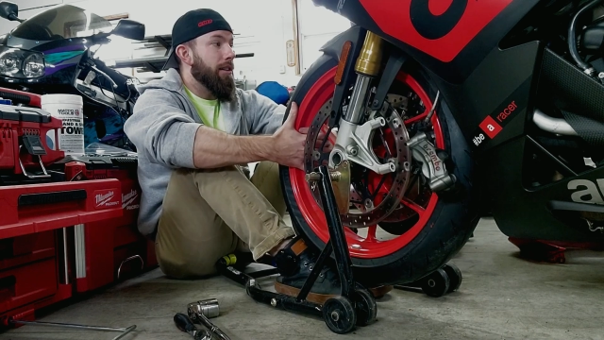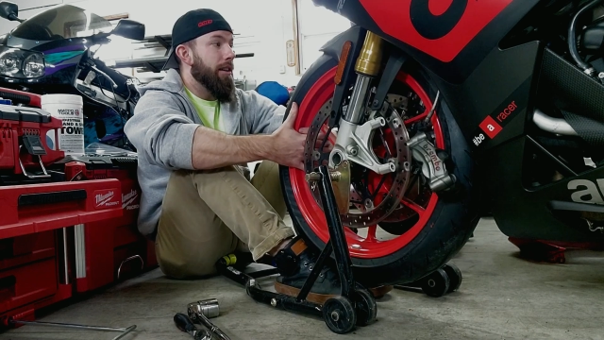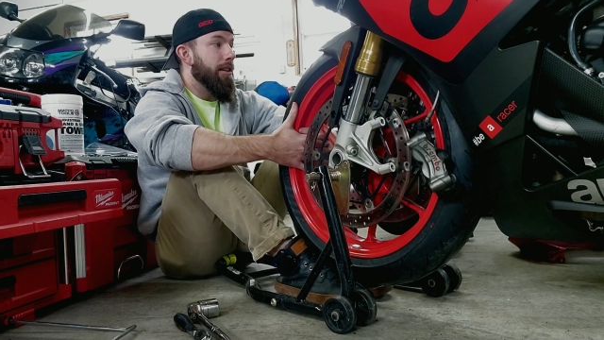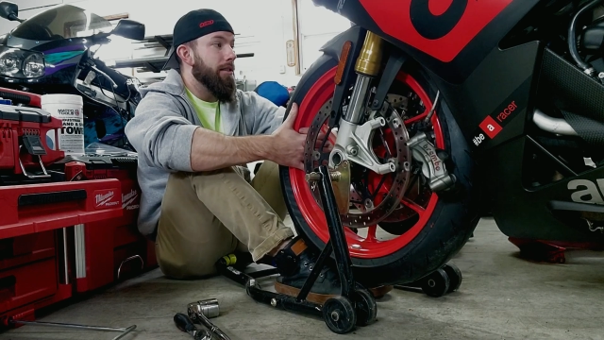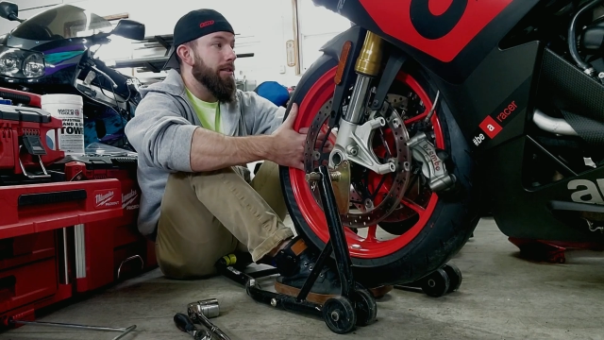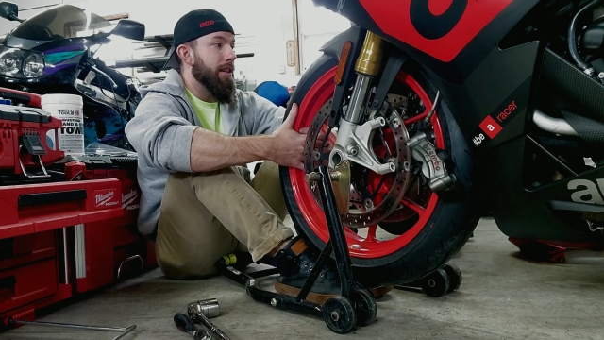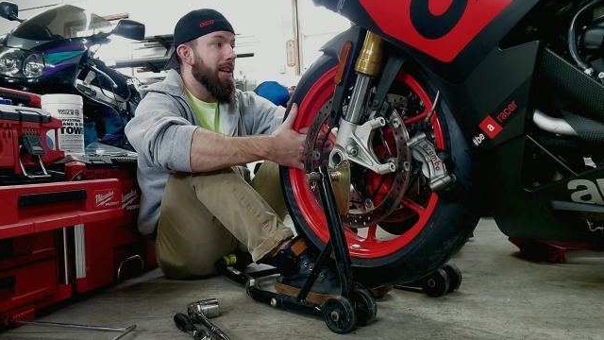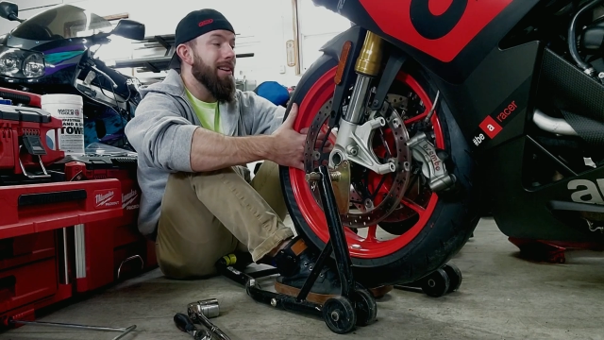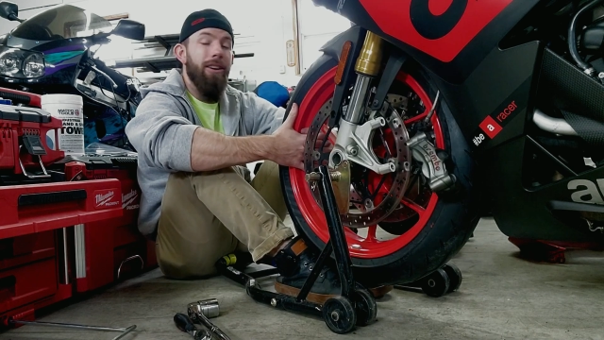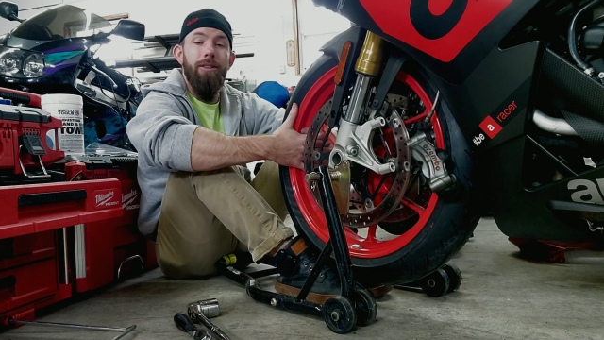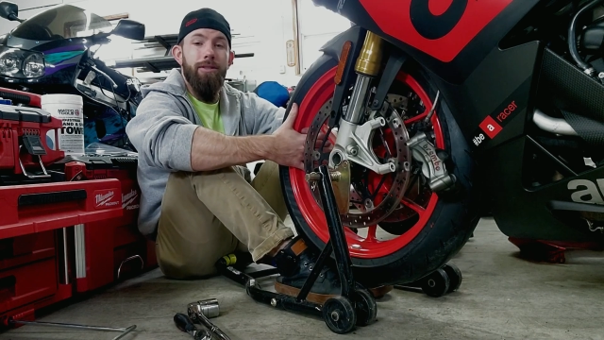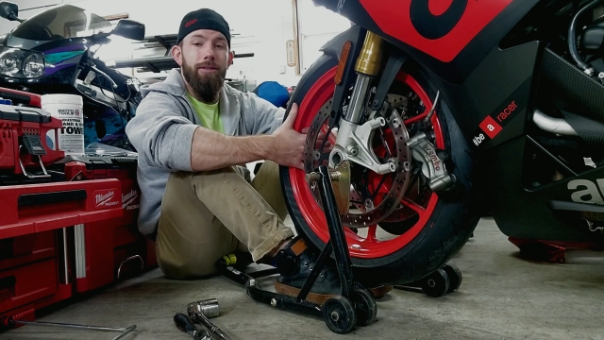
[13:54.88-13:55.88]
days, get an
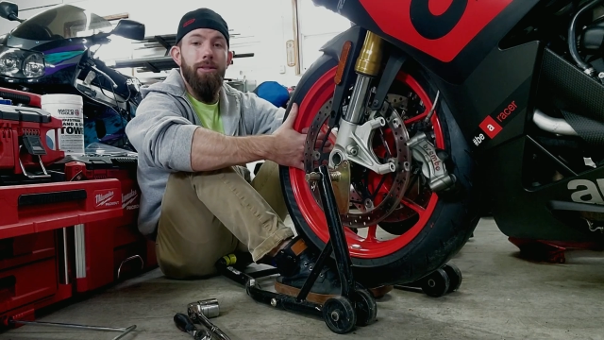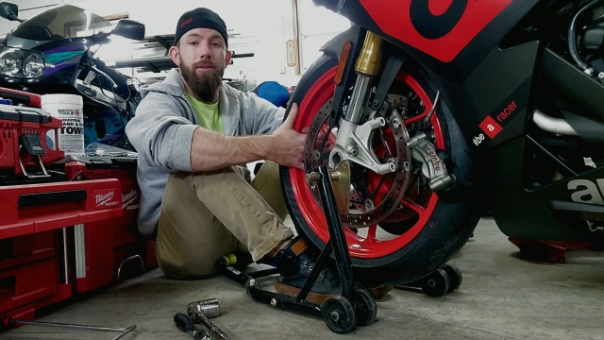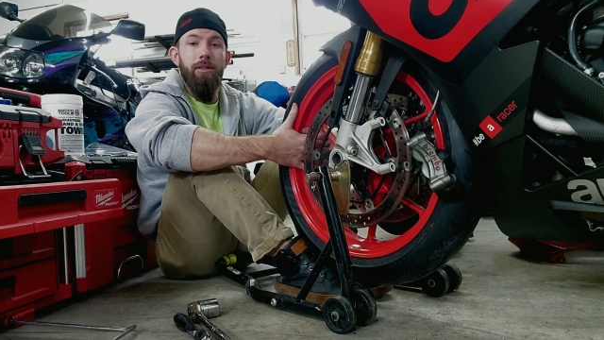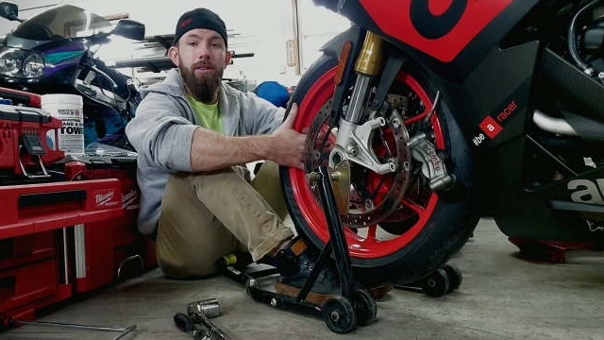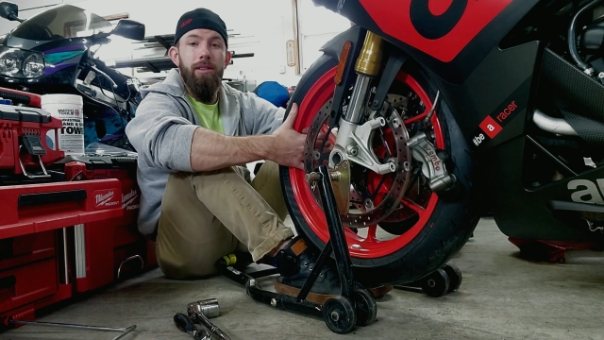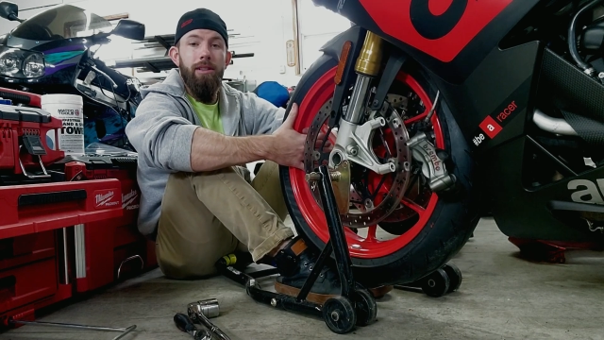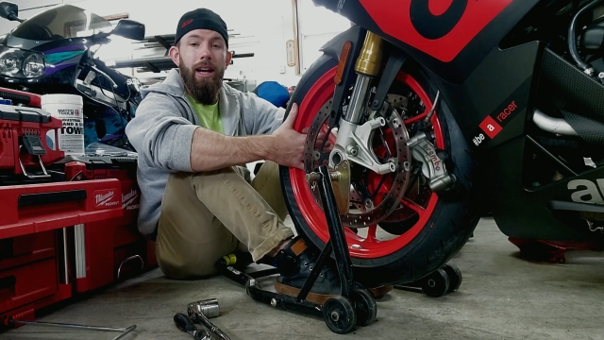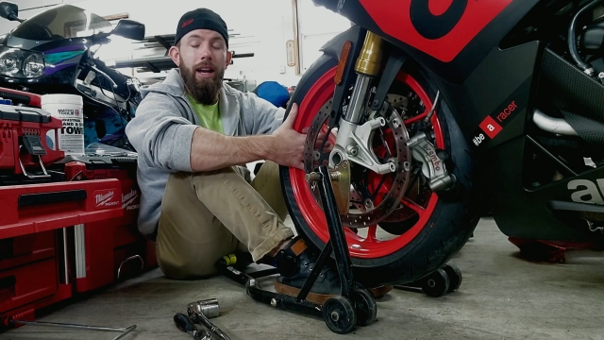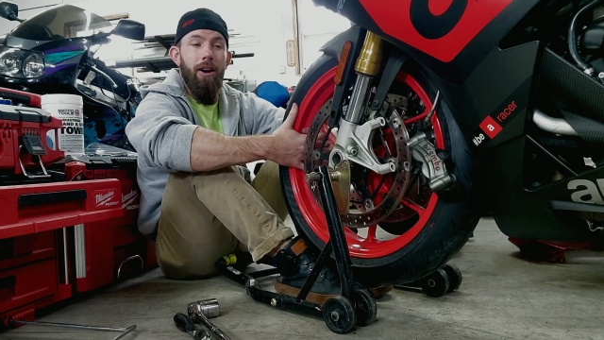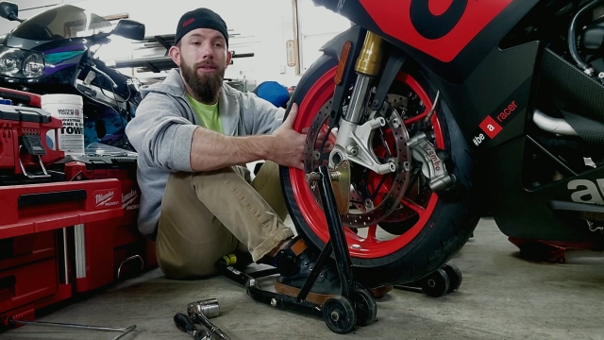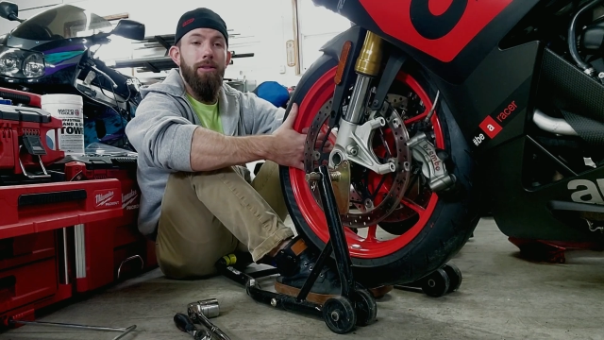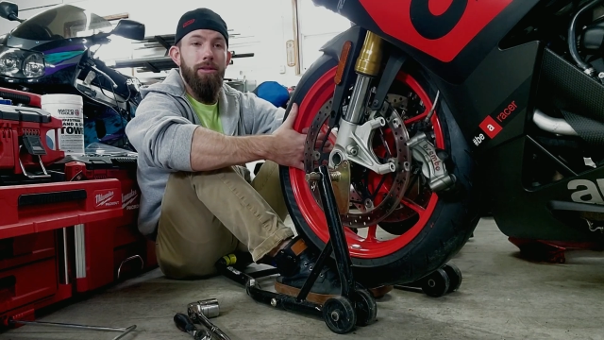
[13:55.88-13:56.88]
undersuit,
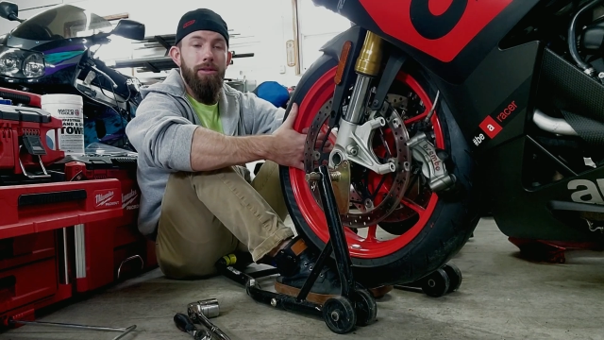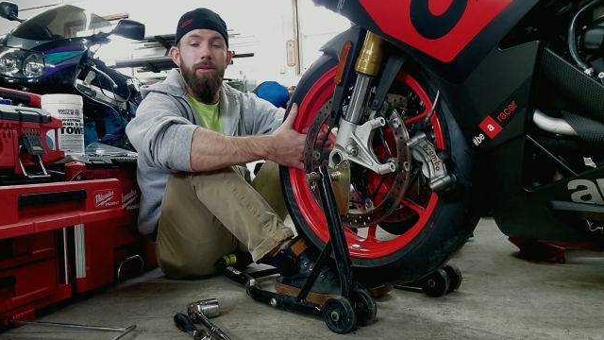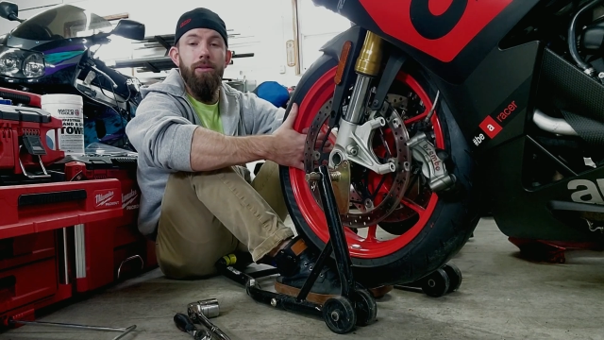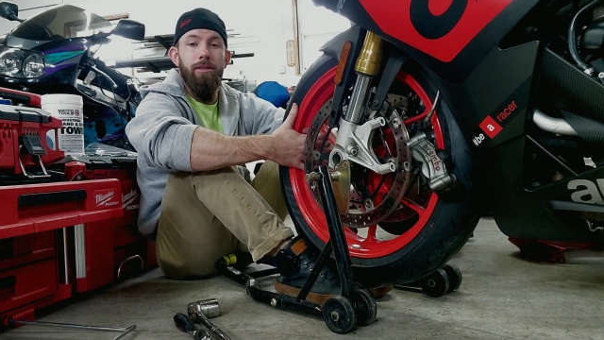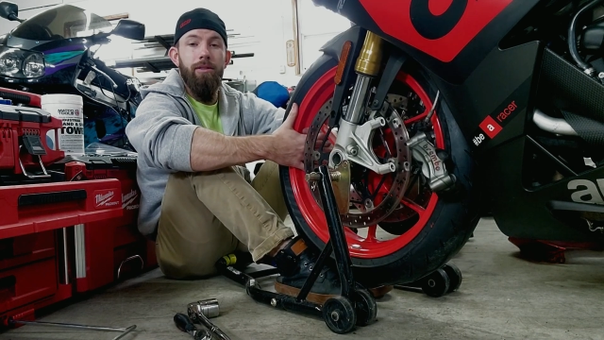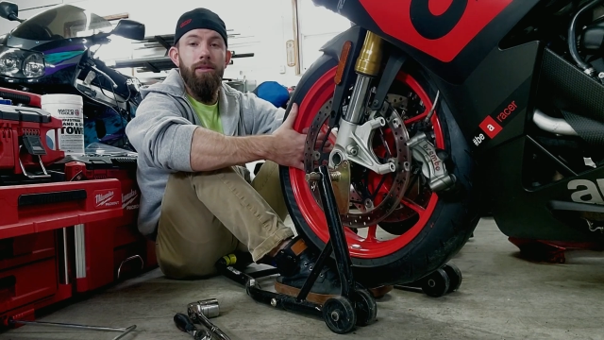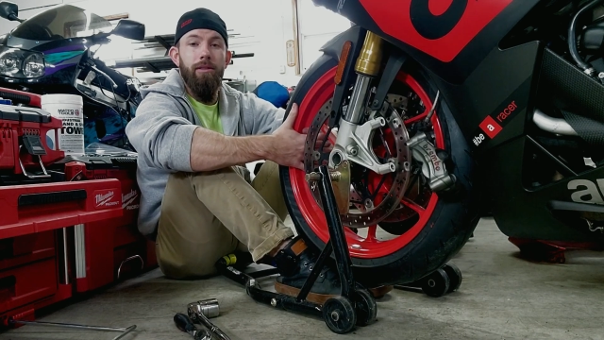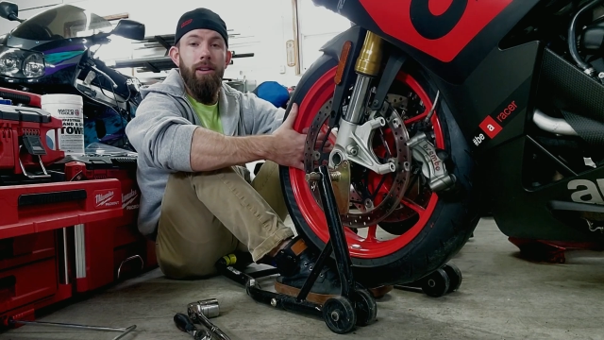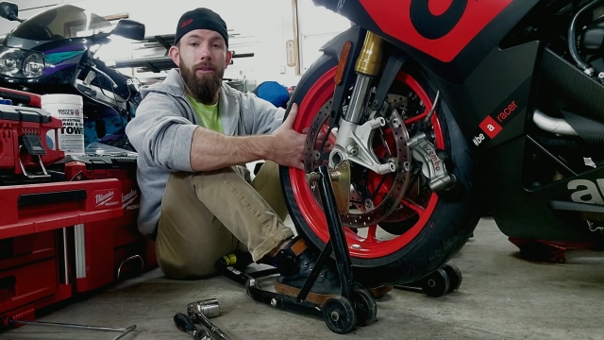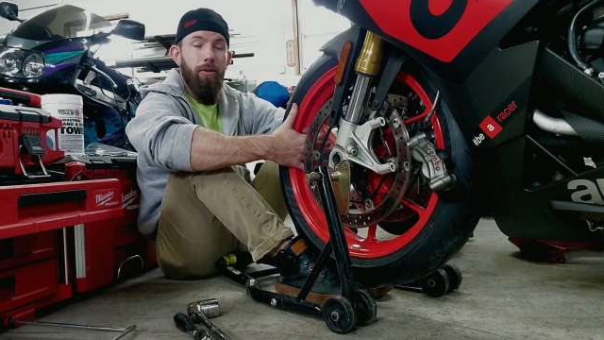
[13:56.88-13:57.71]
a